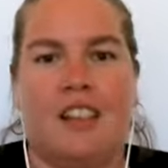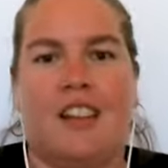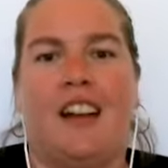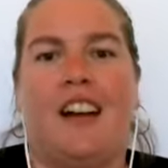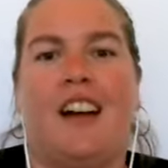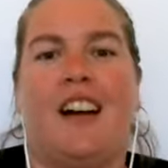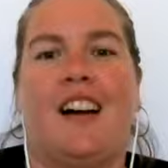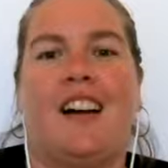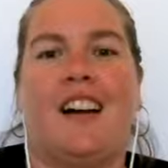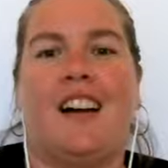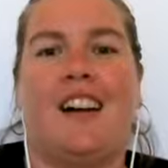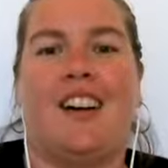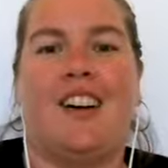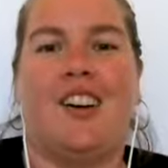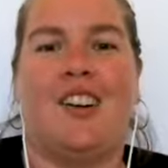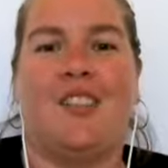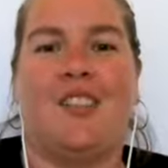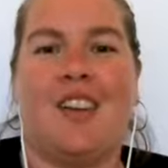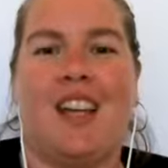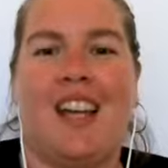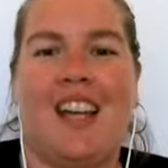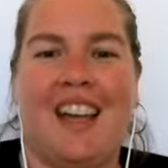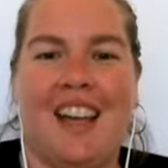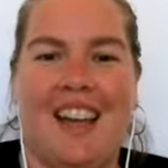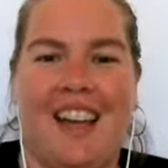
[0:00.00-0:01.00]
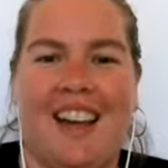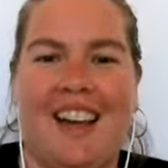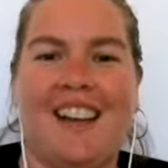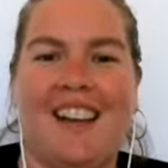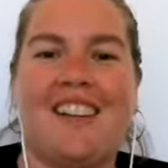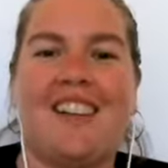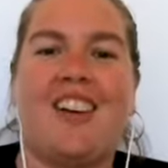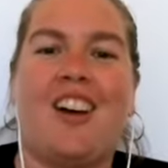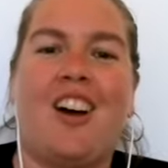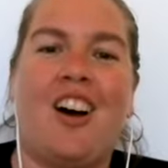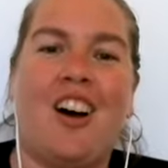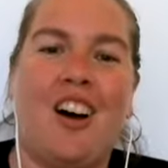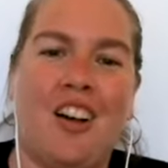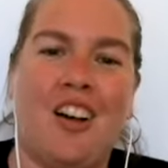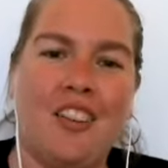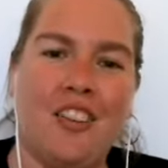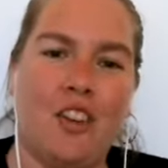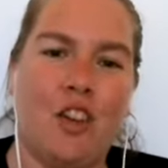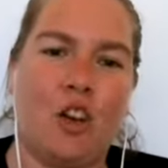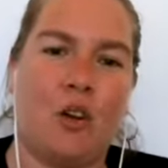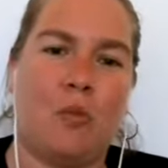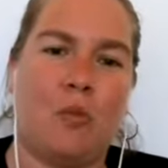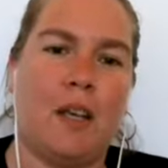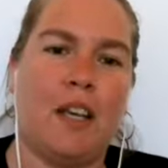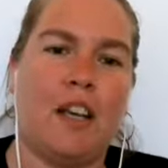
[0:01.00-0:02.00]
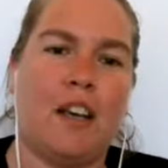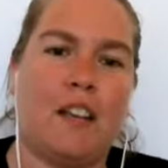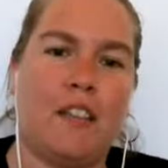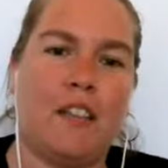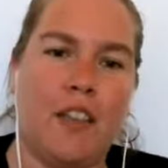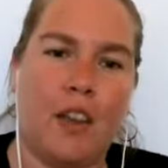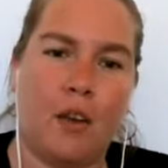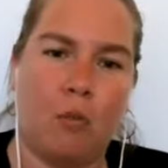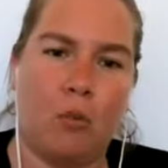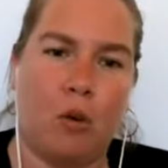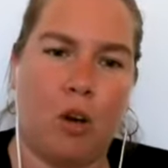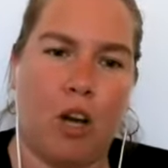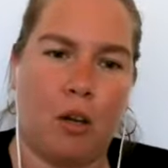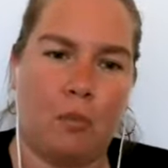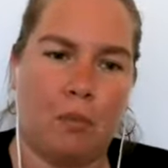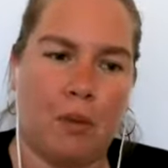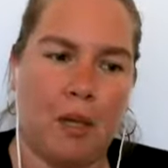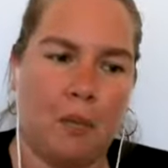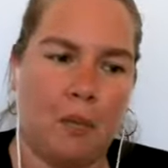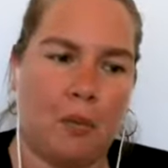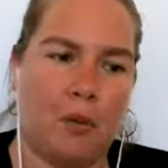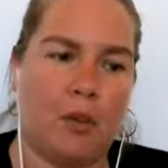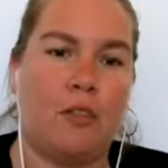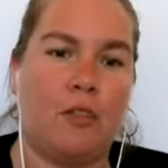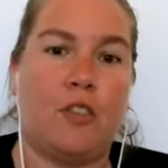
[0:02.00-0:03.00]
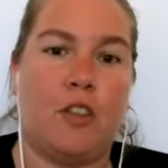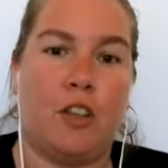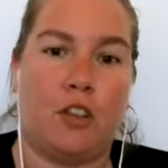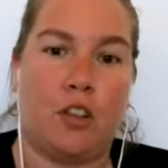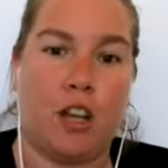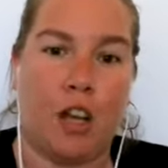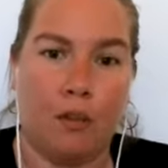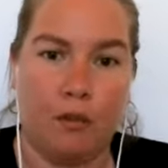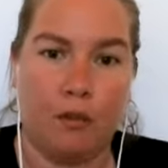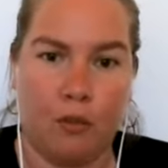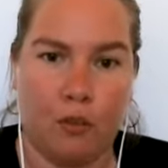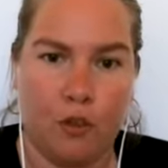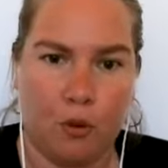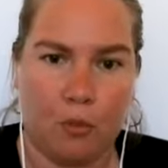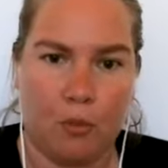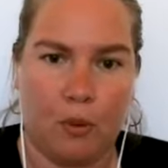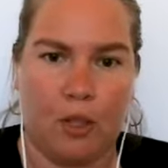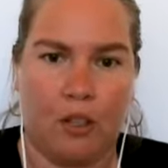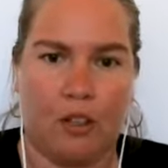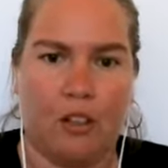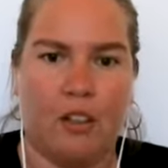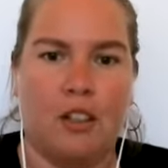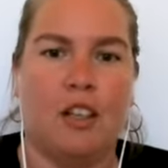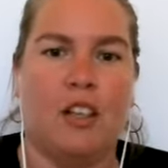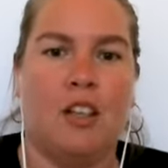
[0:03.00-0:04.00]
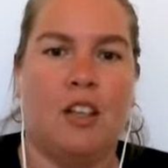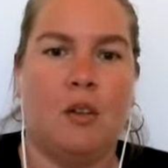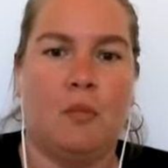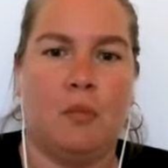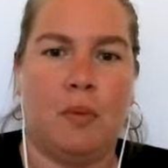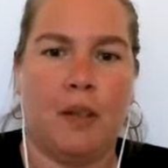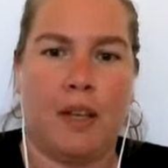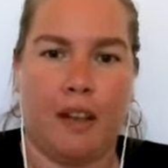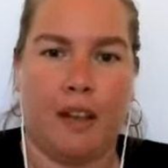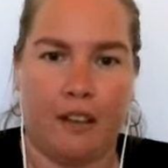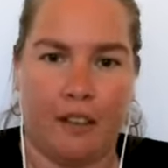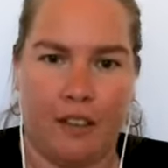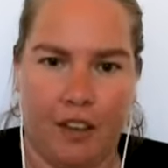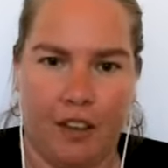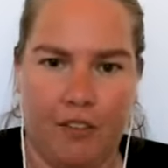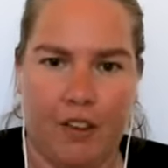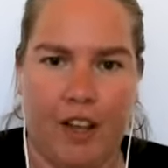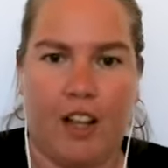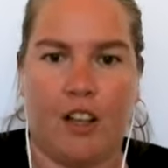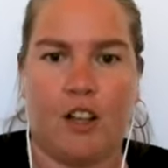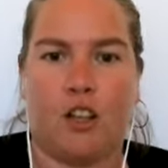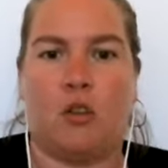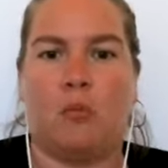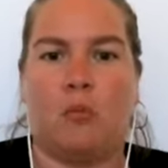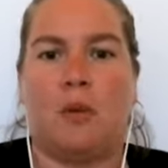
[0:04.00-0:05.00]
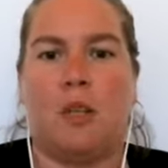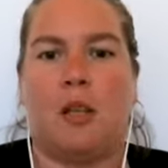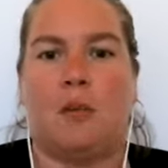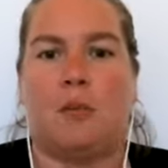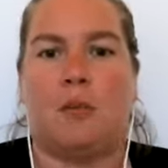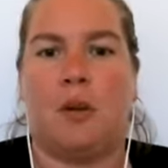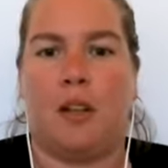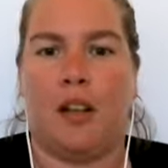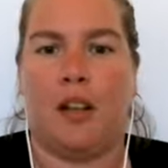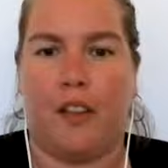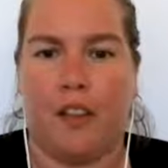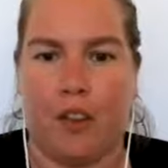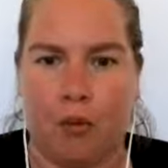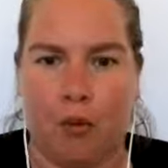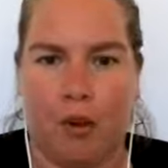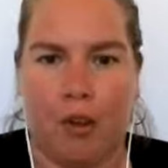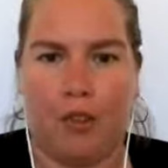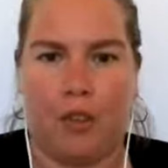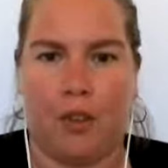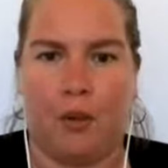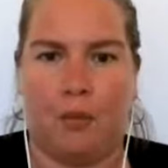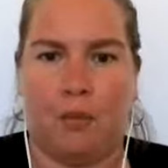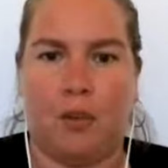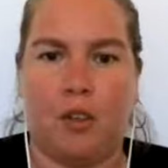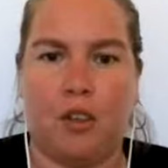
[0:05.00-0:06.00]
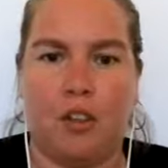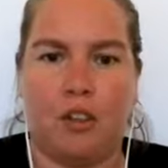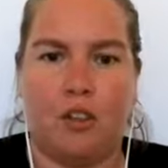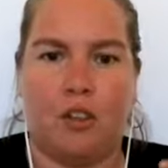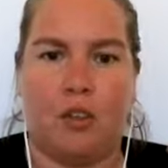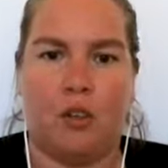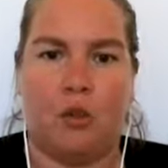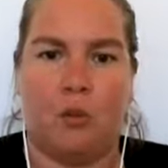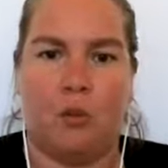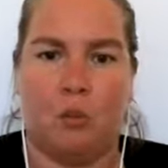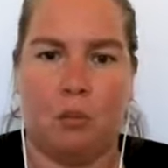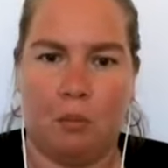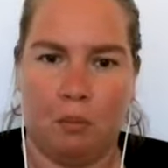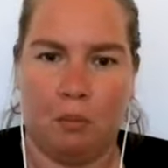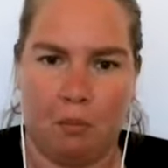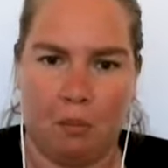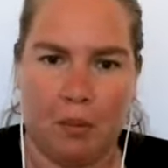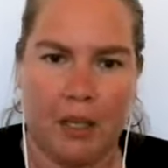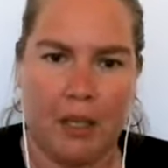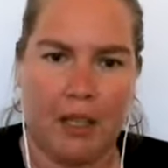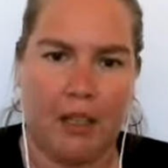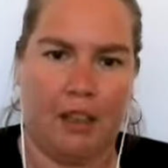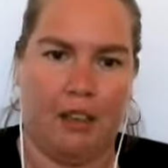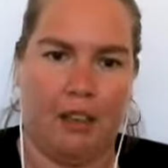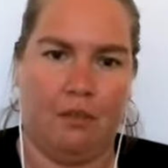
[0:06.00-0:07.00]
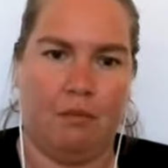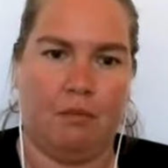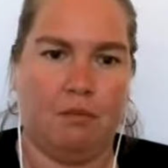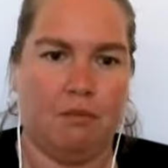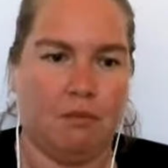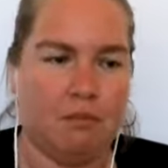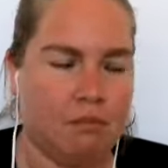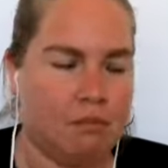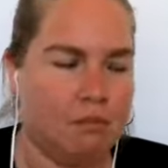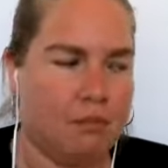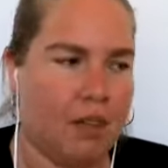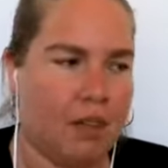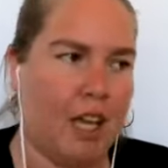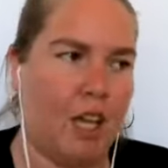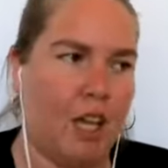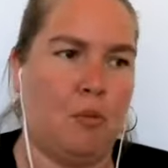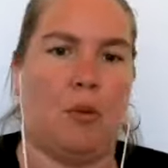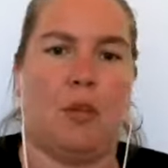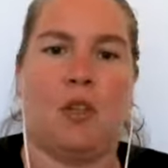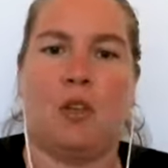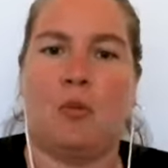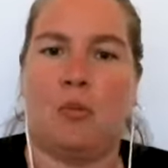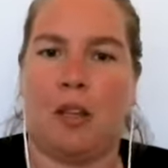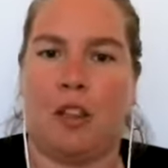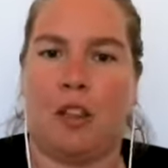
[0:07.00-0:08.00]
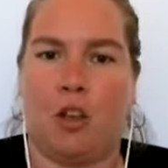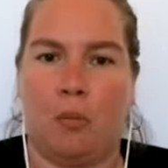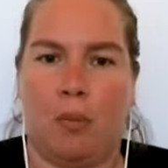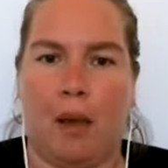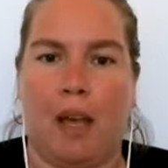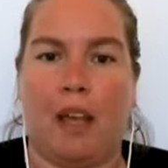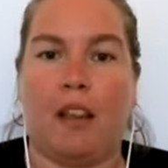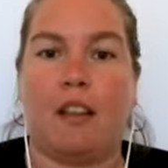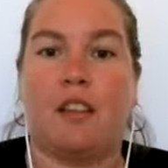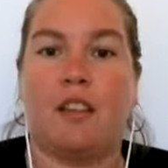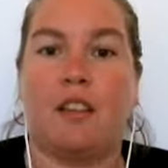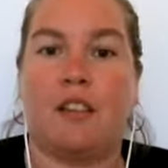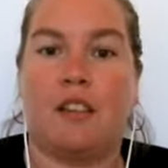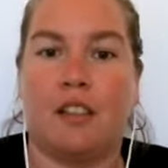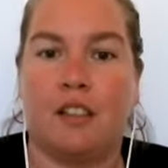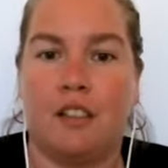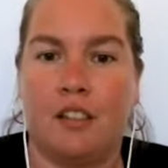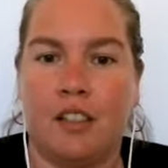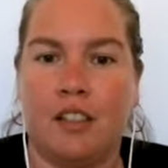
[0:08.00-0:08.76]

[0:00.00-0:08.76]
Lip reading: And also because they want people to feel comfortable, because they value people and they want them to be able to be their best.